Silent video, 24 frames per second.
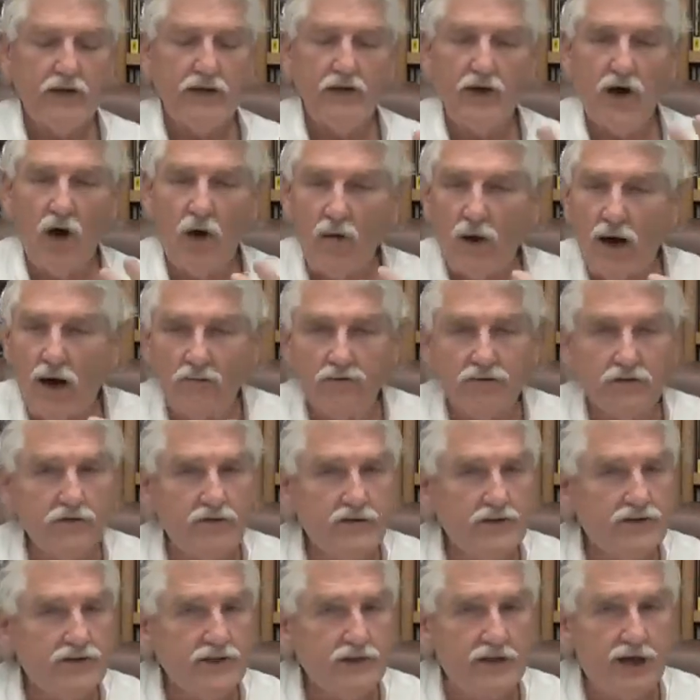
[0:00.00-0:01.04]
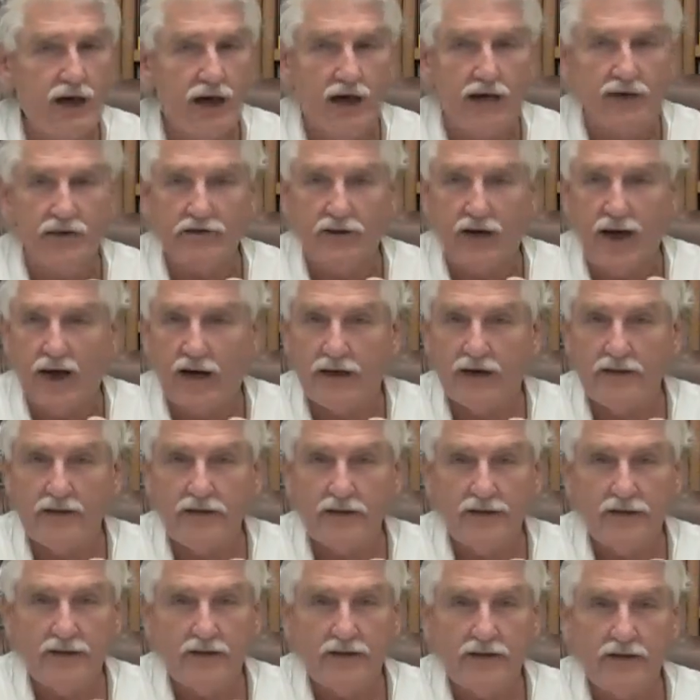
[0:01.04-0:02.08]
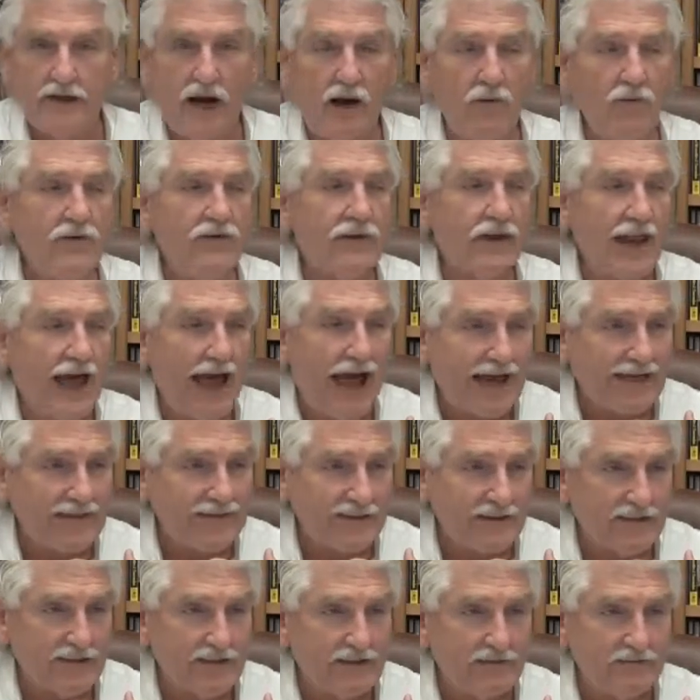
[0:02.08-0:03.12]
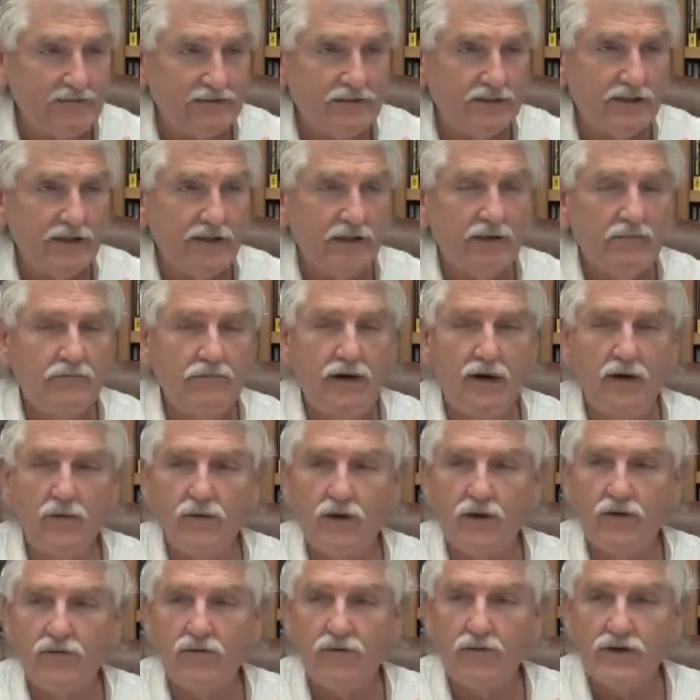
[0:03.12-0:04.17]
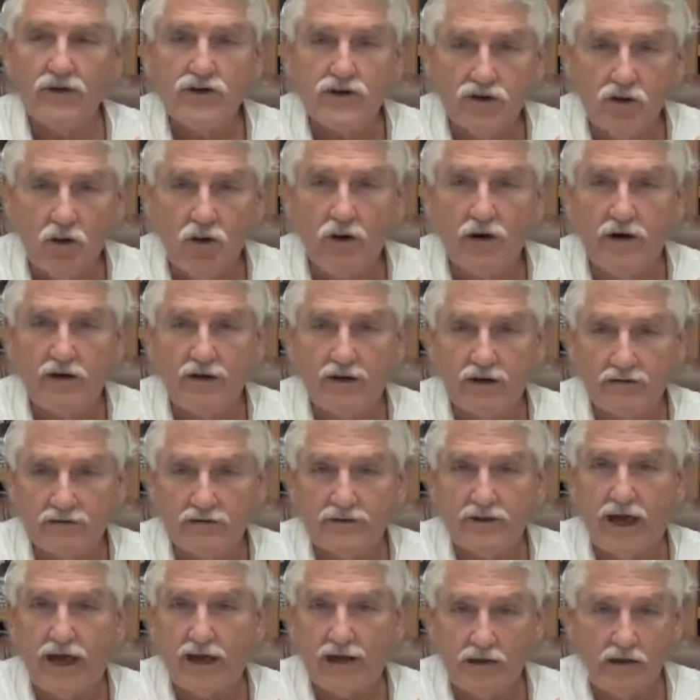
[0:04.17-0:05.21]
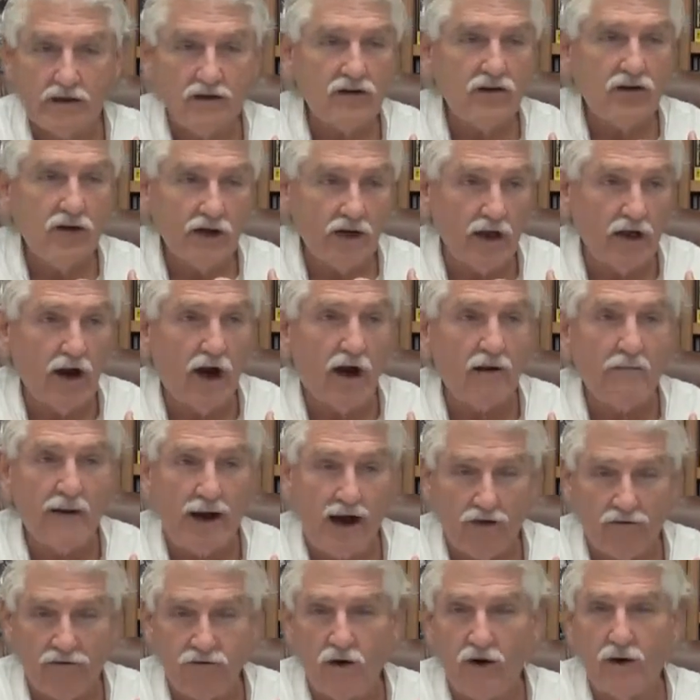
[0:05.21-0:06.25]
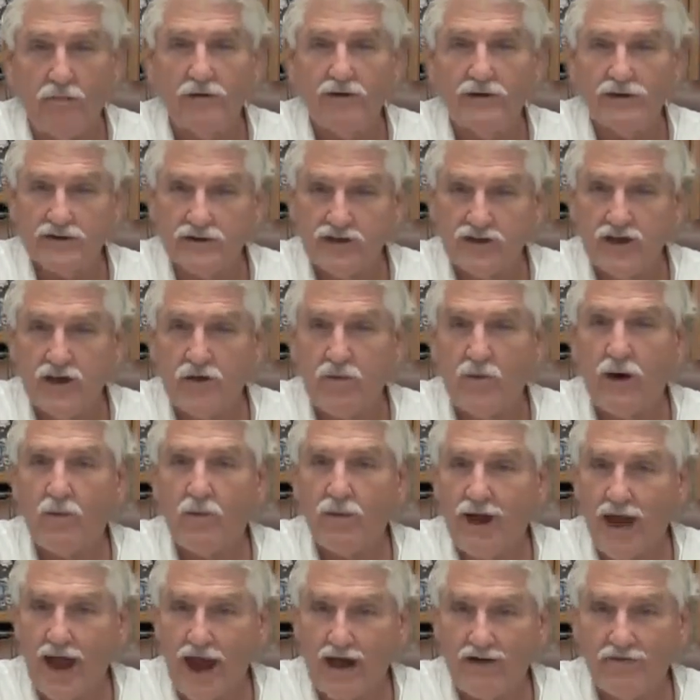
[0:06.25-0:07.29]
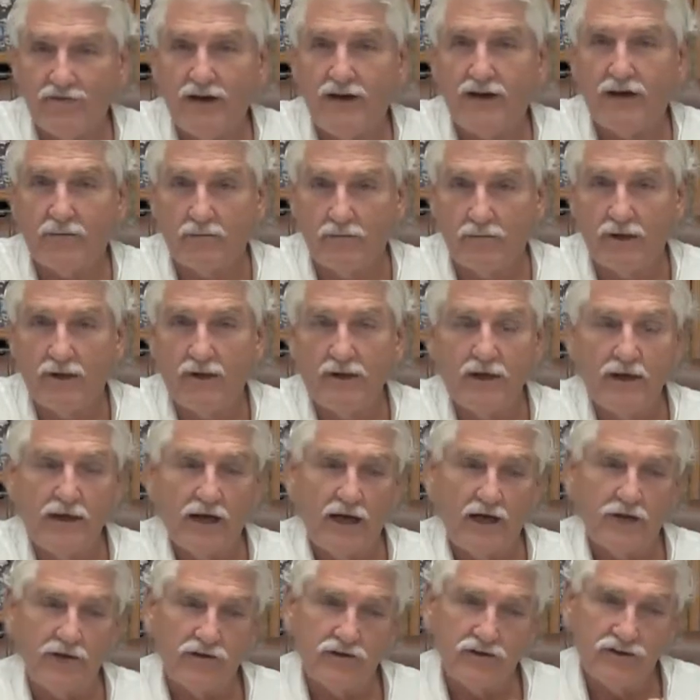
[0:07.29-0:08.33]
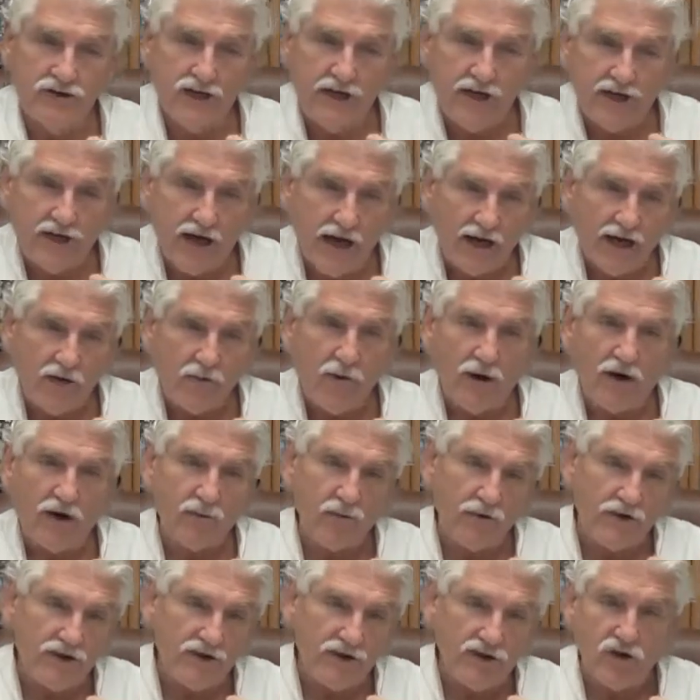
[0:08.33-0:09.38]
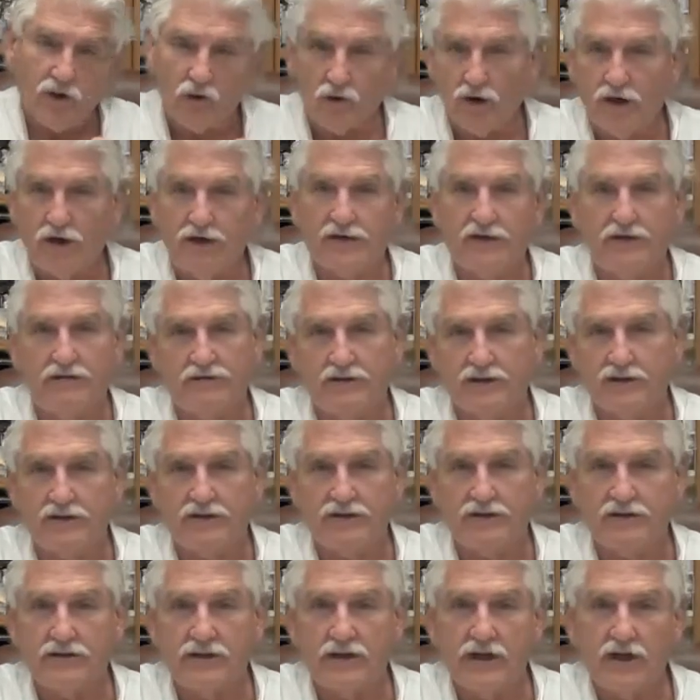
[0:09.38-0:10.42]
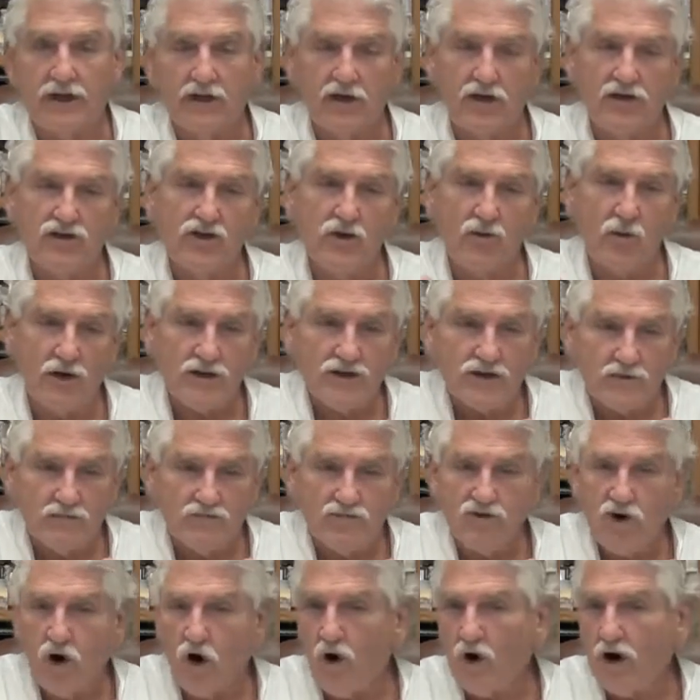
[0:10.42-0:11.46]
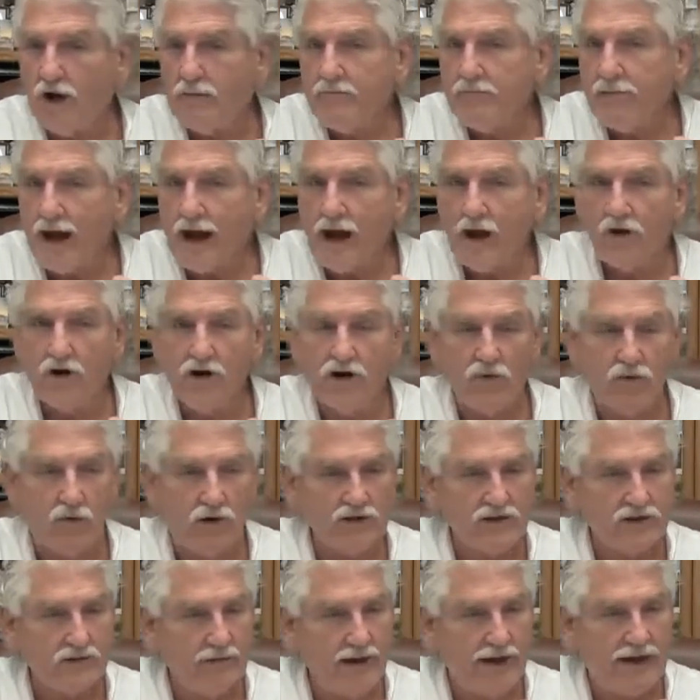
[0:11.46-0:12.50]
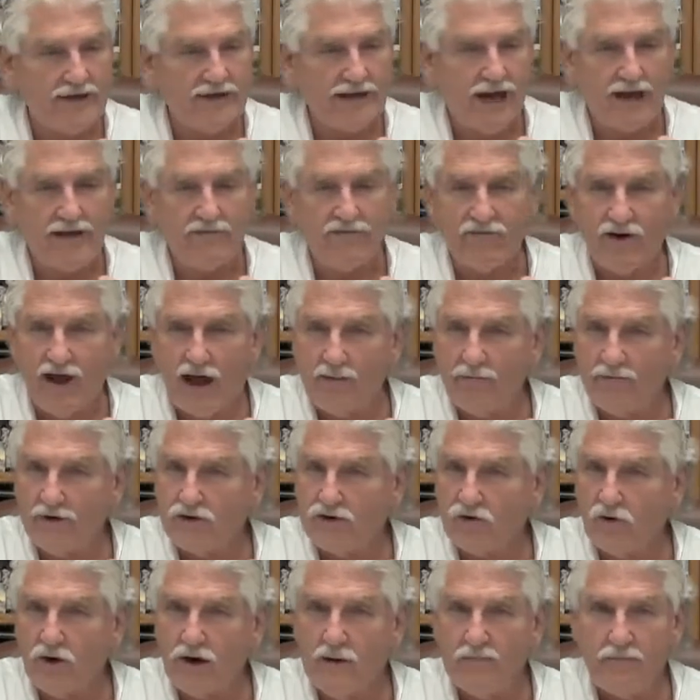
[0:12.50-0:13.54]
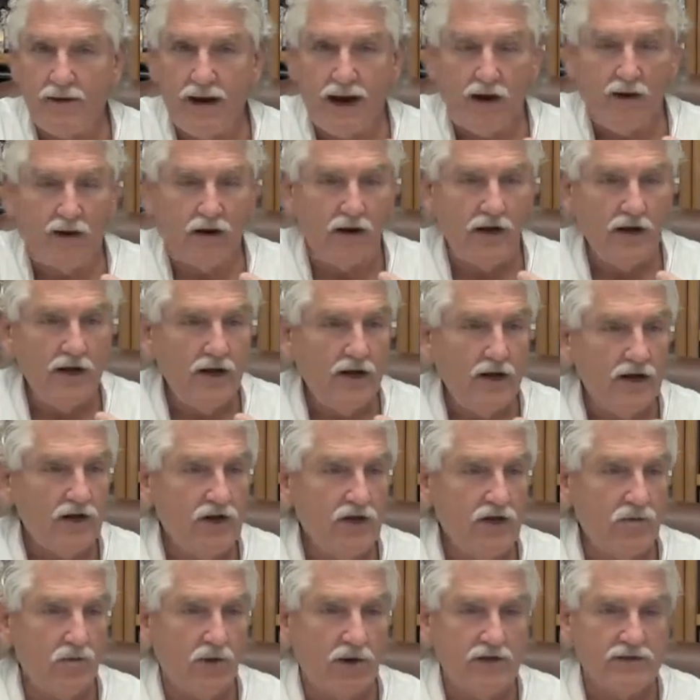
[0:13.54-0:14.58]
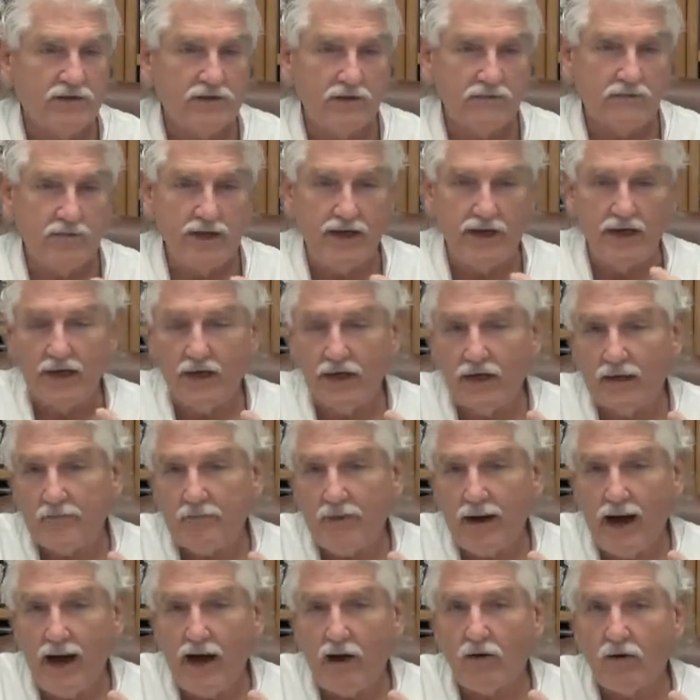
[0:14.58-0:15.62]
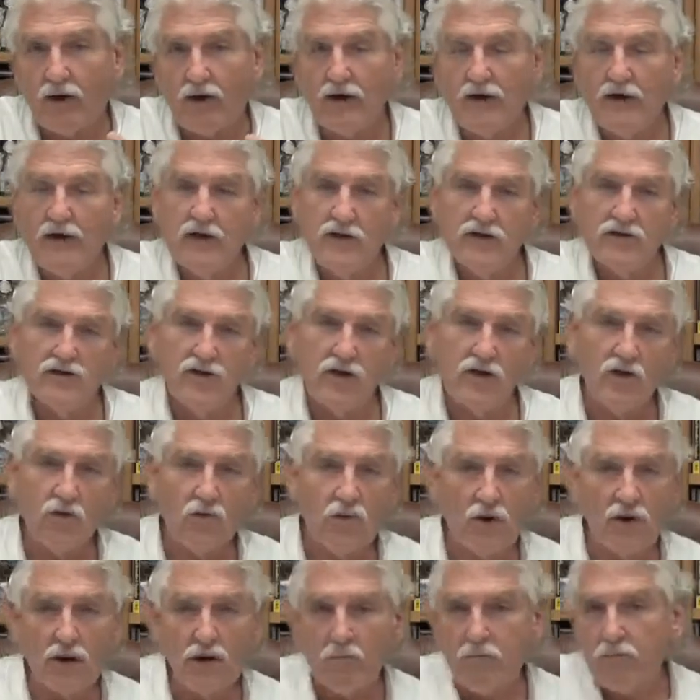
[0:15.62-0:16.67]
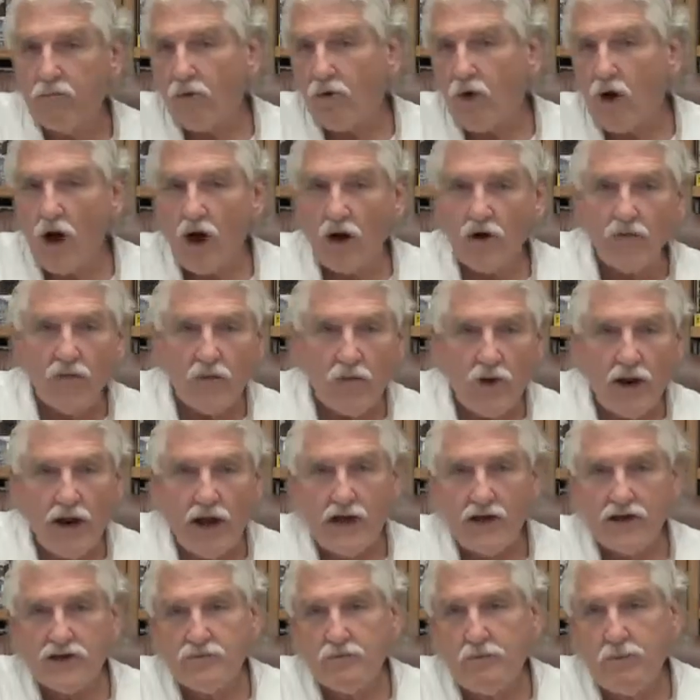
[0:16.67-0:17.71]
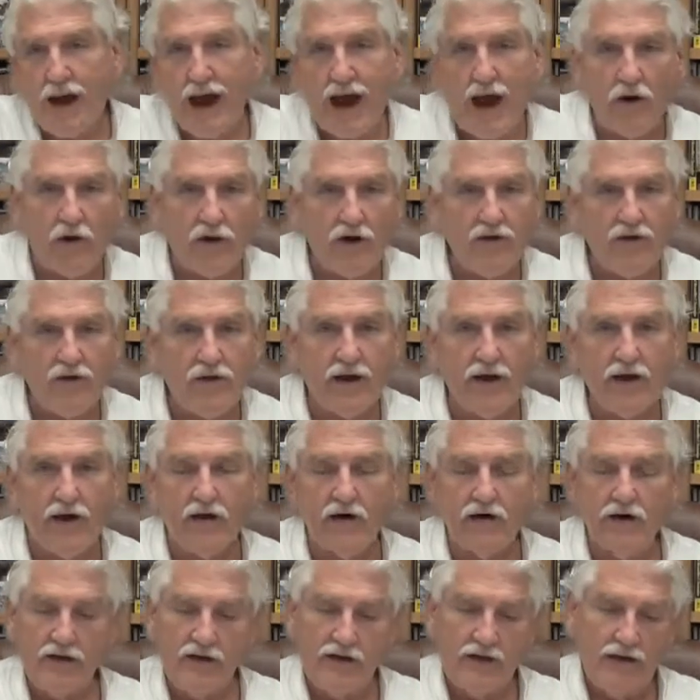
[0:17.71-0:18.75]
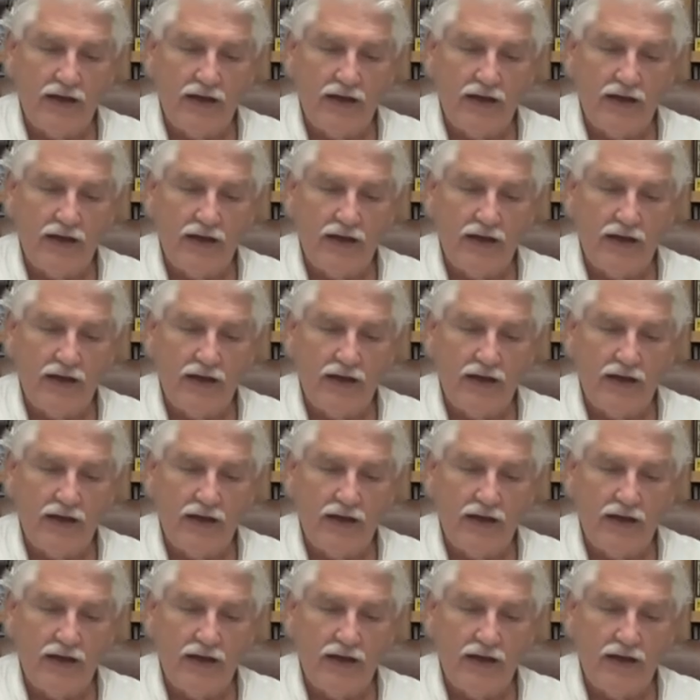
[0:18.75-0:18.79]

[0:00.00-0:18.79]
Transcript: go after the GI tract, not with laxatives, but with restoratives. Like, look at our bowel formulas and see what we have in them, and you see kind of what a restorative is, because you want some drawing power, you want some anti-inflammatory power, you want some healing power, so you want a broad range power there.